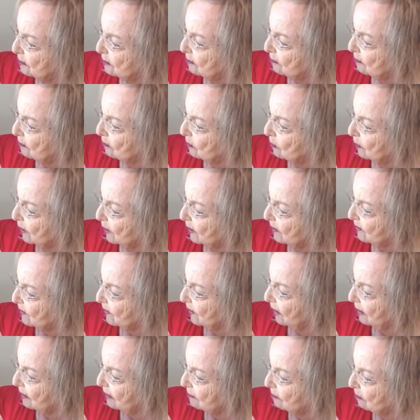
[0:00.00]
with
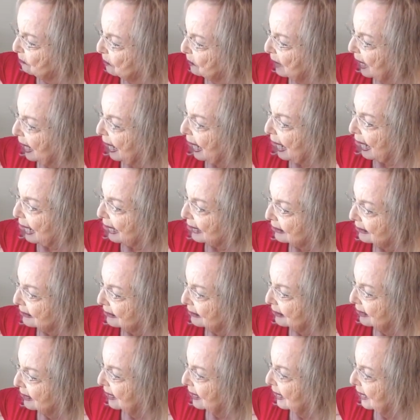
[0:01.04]
uh, black
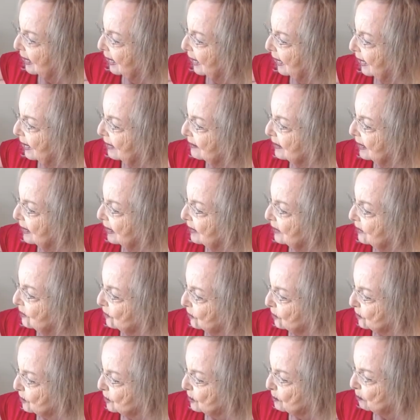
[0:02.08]
and the
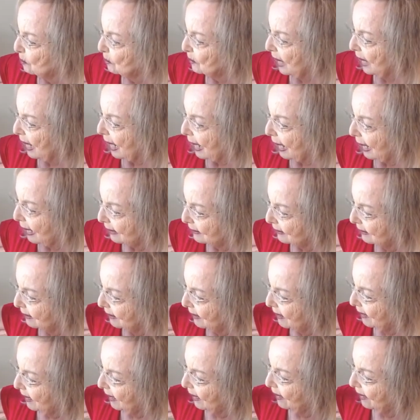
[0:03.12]
ears black,
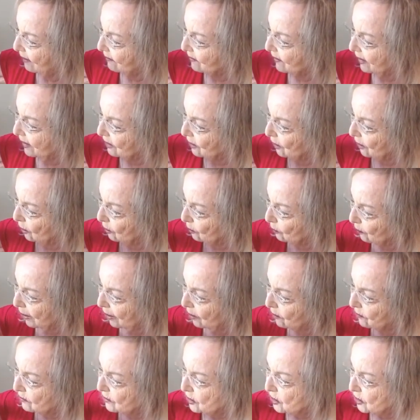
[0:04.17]
and then
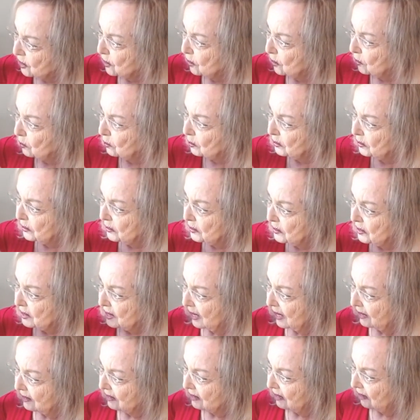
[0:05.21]
around the shoulders
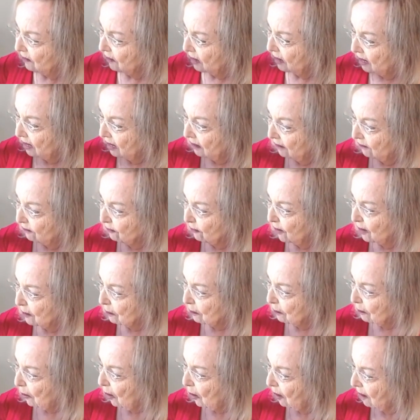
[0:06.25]
and the
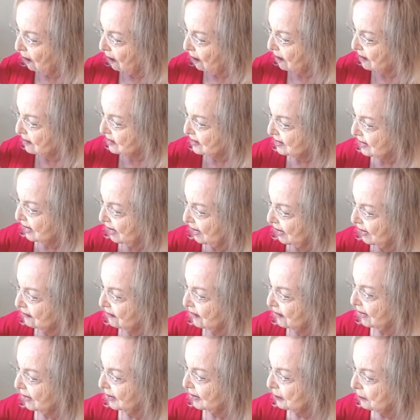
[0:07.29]
front paws, and
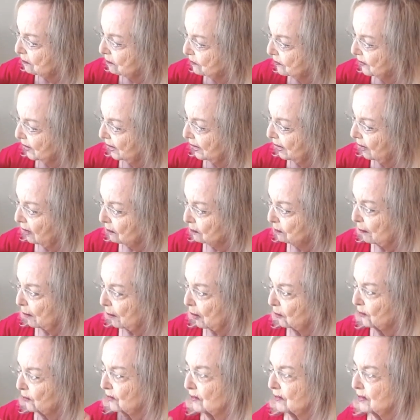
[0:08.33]
then on
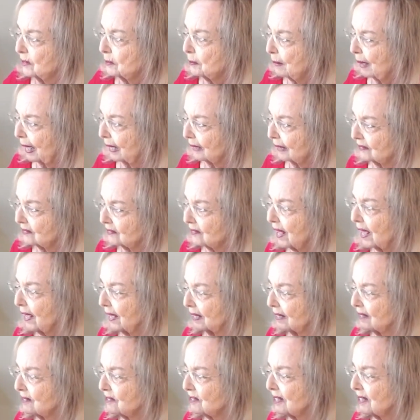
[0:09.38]
both of the back
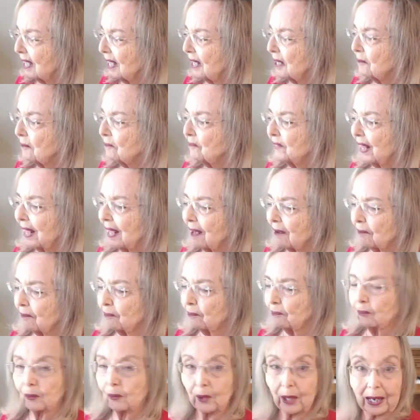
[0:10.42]
legs. They
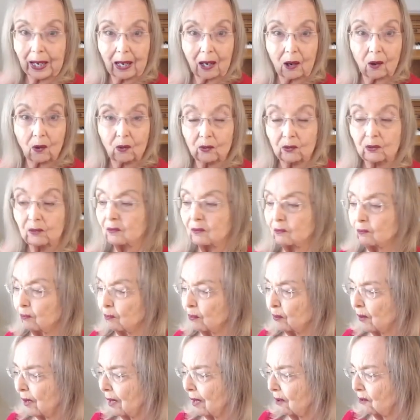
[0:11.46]
have brown,
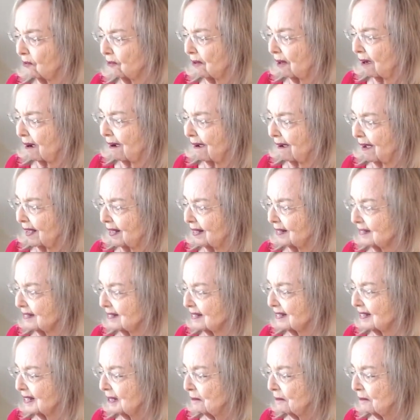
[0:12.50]
brown eyes.